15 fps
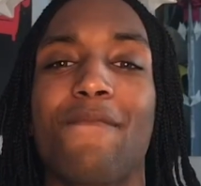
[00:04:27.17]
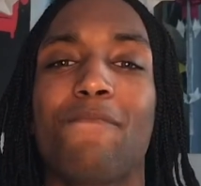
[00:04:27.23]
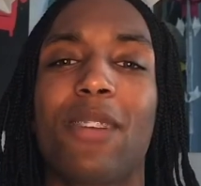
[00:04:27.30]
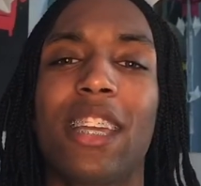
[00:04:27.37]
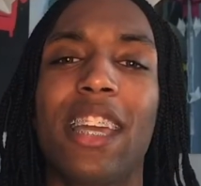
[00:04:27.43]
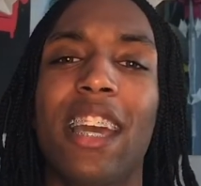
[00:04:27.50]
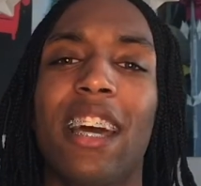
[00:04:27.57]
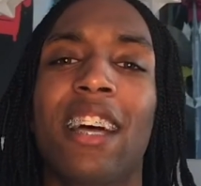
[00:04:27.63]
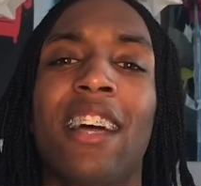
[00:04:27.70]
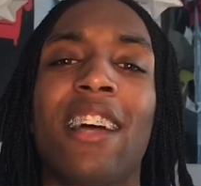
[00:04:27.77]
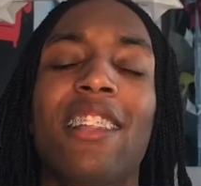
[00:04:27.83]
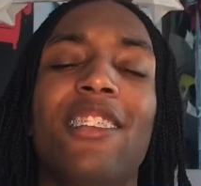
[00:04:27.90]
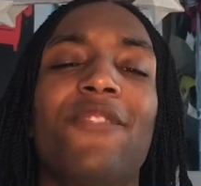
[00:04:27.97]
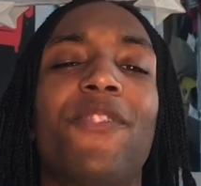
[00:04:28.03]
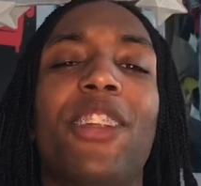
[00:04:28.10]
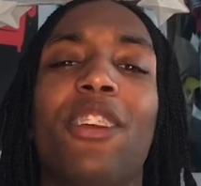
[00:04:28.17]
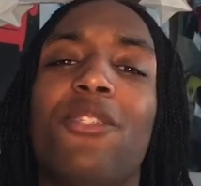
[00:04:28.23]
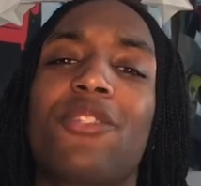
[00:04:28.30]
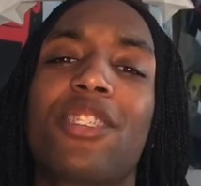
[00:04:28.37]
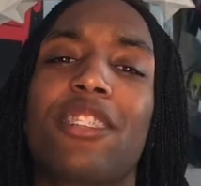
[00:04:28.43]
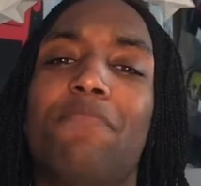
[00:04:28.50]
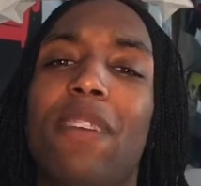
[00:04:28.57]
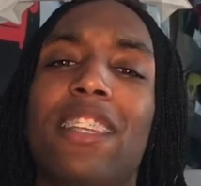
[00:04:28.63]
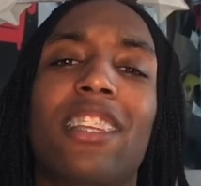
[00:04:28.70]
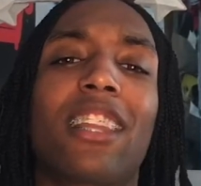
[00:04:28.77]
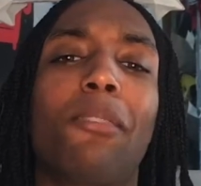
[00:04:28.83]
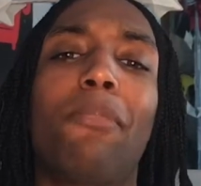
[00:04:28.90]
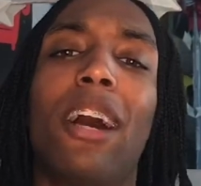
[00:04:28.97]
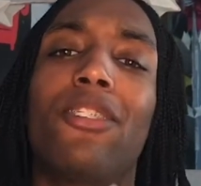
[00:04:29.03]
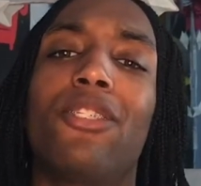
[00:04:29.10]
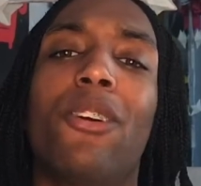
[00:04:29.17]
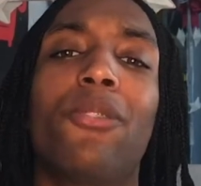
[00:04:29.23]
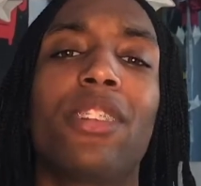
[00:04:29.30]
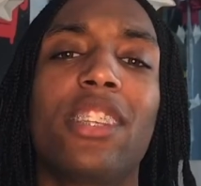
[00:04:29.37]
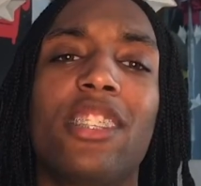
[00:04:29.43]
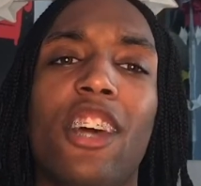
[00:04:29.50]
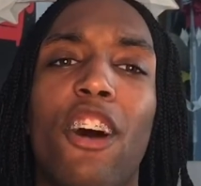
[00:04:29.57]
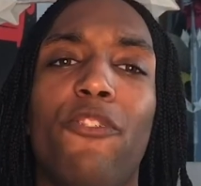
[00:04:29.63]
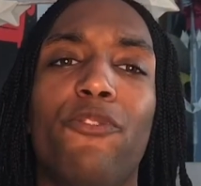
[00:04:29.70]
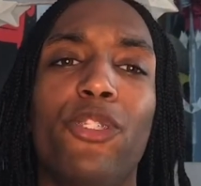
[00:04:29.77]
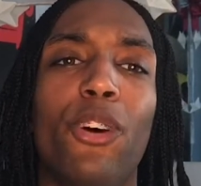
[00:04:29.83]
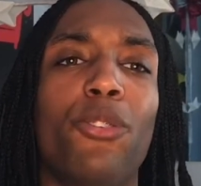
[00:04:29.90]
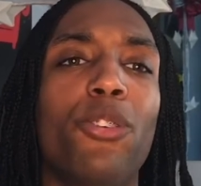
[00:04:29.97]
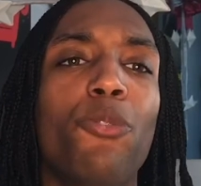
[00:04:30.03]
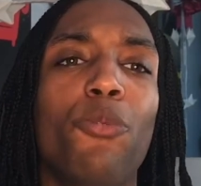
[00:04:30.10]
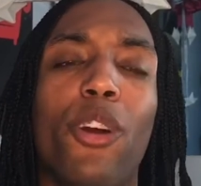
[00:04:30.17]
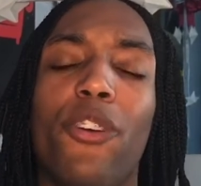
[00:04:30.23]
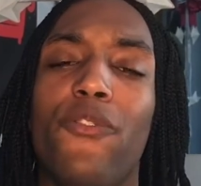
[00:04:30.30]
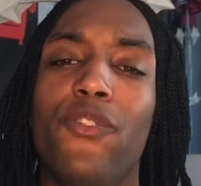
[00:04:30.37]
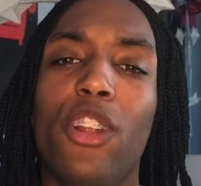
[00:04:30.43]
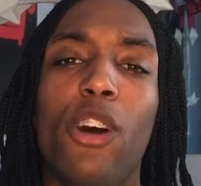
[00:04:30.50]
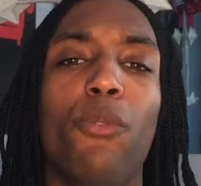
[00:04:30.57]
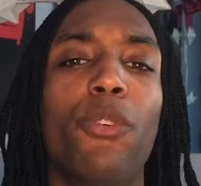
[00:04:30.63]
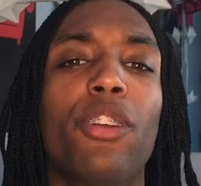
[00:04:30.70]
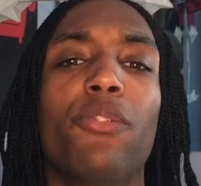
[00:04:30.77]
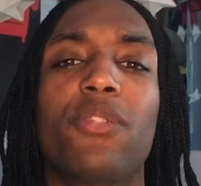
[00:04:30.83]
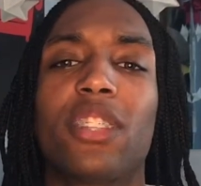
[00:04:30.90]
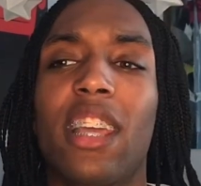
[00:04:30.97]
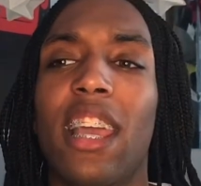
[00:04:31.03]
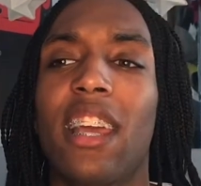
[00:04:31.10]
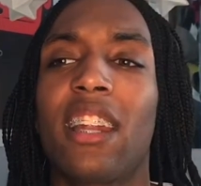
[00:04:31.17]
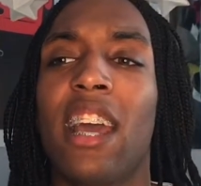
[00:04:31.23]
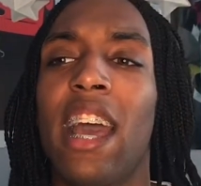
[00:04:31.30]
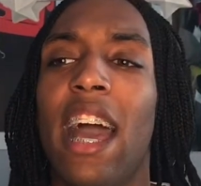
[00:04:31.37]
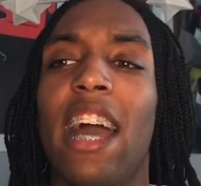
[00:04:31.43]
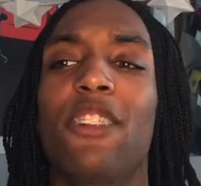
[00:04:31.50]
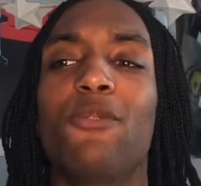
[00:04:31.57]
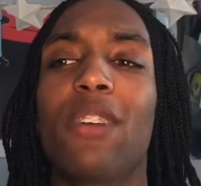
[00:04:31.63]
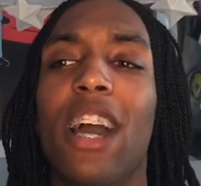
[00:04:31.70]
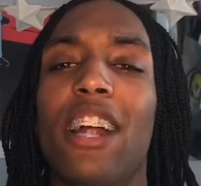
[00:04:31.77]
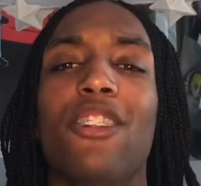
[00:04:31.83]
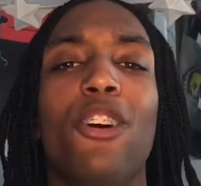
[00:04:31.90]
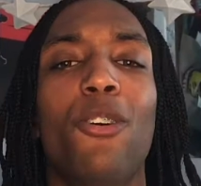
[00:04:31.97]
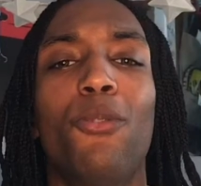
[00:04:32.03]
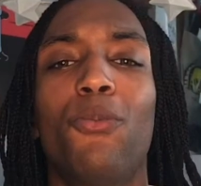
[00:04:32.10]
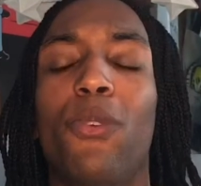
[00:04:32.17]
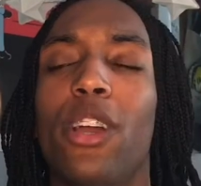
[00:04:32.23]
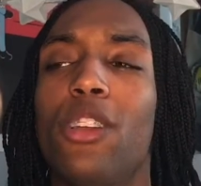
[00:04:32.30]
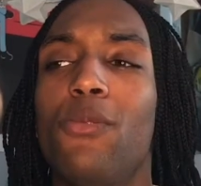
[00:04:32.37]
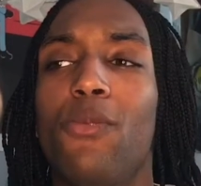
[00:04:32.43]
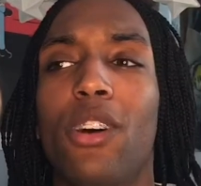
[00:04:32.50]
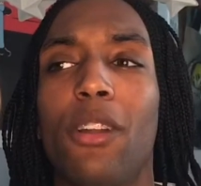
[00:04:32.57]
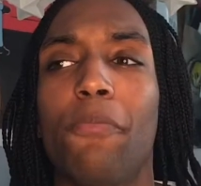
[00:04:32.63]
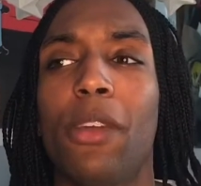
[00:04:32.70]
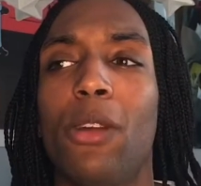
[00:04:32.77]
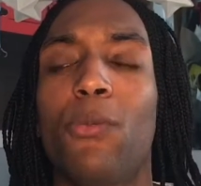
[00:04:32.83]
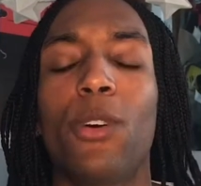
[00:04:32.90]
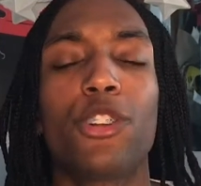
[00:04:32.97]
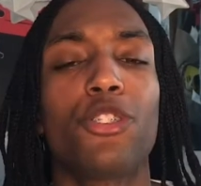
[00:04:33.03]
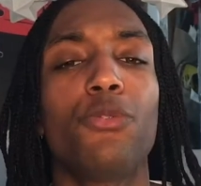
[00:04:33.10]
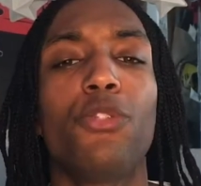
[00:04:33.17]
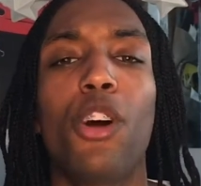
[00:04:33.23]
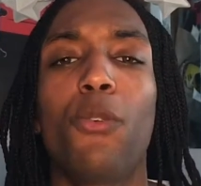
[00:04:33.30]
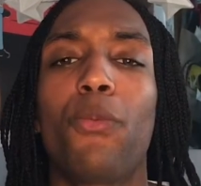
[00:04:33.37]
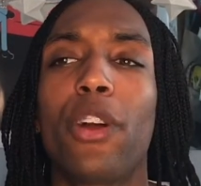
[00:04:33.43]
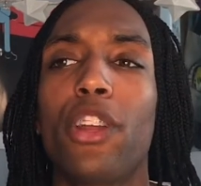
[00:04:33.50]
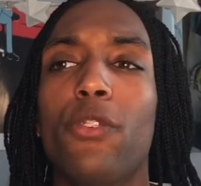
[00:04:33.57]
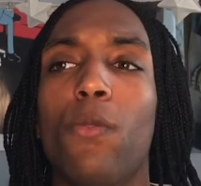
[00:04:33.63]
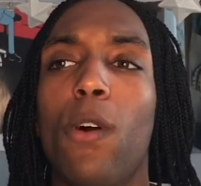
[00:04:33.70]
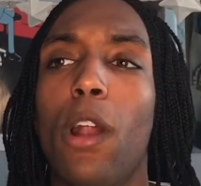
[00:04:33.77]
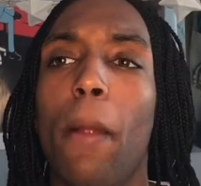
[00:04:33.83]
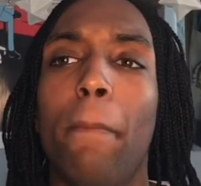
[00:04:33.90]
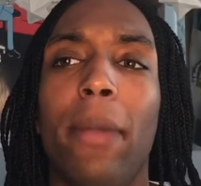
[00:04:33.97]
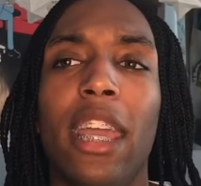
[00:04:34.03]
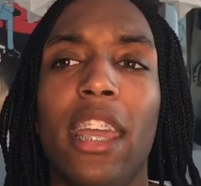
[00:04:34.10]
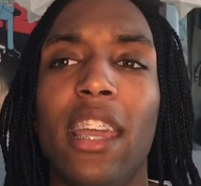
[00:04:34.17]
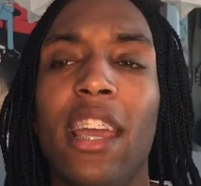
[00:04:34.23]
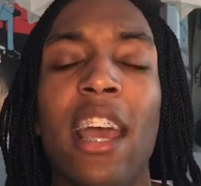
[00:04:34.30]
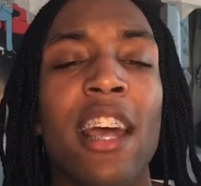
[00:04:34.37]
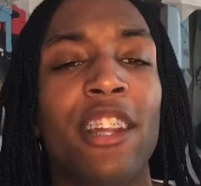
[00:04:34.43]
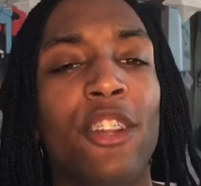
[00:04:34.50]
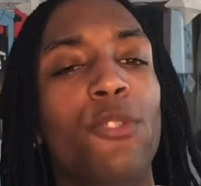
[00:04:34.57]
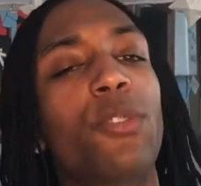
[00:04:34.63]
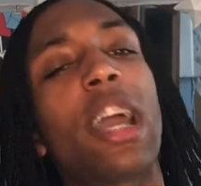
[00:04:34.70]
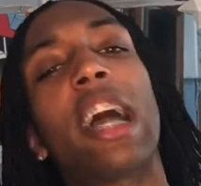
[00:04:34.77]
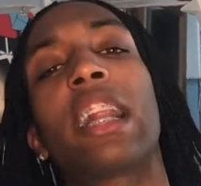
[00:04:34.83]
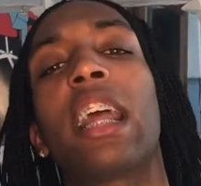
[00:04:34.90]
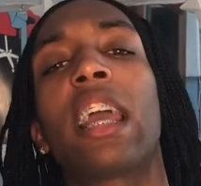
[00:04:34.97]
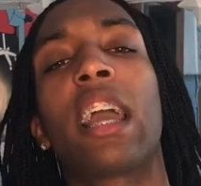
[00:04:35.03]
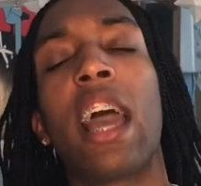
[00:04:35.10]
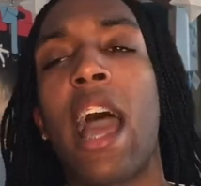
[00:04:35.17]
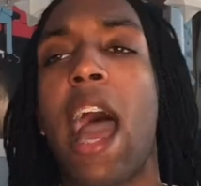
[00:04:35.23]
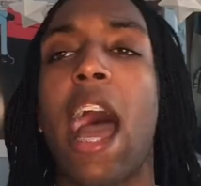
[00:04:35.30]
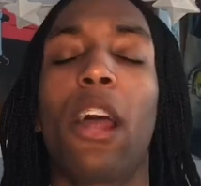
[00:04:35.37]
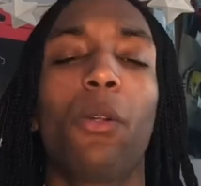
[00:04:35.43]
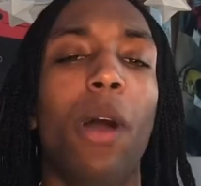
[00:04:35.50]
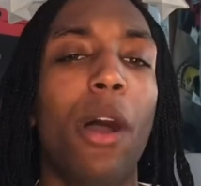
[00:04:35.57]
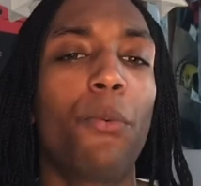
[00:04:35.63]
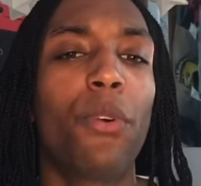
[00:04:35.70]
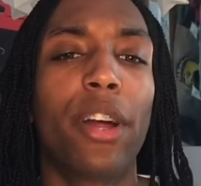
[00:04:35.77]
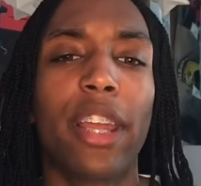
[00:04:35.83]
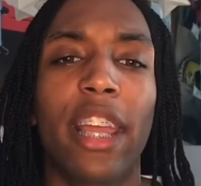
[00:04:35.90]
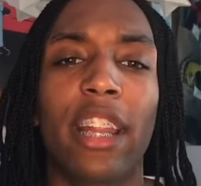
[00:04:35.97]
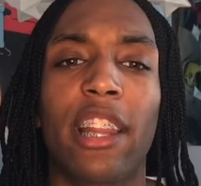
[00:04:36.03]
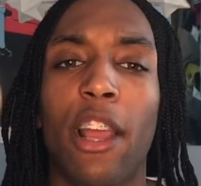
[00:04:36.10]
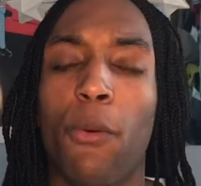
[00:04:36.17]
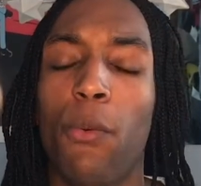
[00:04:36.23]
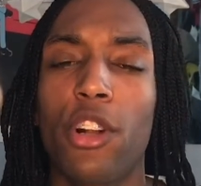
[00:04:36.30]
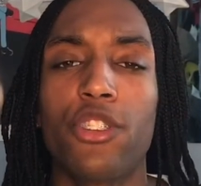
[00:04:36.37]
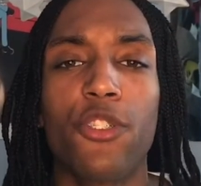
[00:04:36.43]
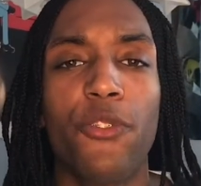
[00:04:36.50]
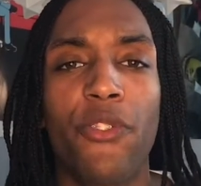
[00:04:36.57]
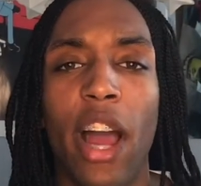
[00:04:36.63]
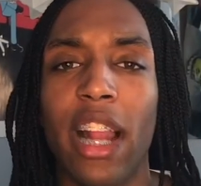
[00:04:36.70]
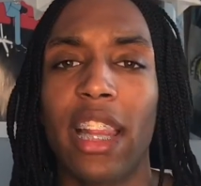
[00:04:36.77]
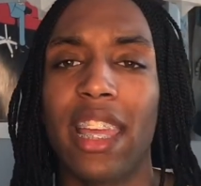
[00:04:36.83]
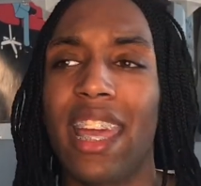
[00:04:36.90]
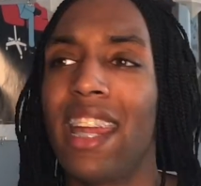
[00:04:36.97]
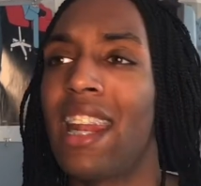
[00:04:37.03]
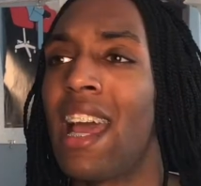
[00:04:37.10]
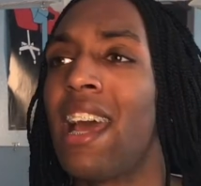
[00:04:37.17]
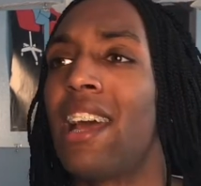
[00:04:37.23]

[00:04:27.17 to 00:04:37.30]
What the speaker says: But yeah, this video is just basically about knowing yourself, know your worth, know where you stand, and you gotta know where you want to be. Once you know where you want to be, then you gotta think, how do I want to get there? Once you finally get